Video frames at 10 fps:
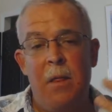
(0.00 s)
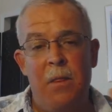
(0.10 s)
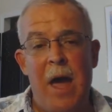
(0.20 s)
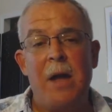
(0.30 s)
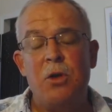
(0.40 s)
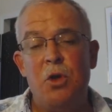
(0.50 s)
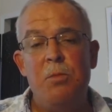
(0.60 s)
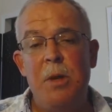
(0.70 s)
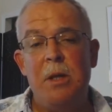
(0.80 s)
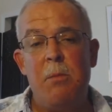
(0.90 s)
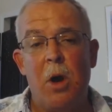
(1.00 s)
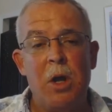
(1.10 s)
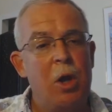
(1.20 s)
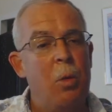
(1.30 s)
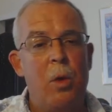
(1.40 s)
That should beat the
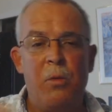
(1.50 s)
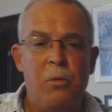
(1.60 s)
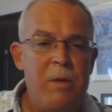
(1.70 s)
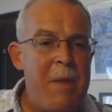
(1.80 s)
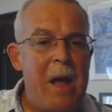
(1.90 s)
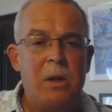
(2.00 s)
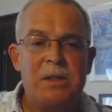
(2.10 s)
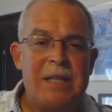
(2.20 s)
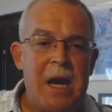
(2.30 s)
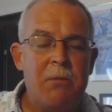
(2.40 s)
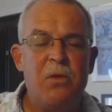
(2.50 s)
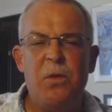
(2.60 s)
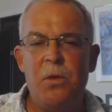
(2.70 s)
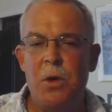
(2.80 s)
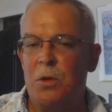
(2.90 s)
market. You're going to want to rebalance that every
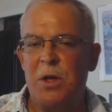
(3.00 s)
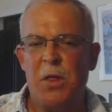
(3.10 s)
few years.